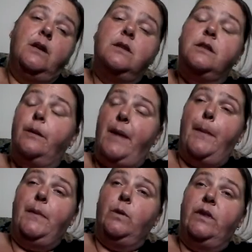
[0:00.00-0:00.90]
So I'm
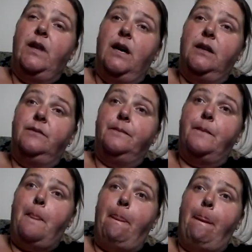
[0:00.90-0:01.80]
happy with that.
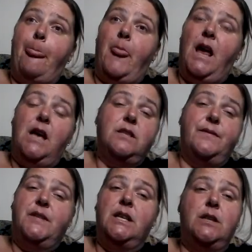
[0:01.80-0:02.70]
As
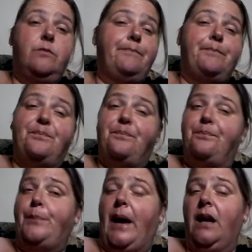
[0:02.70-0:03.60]
I've said
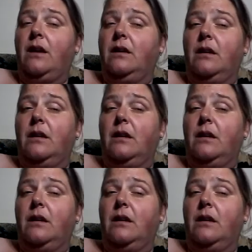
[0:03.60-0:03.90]
back,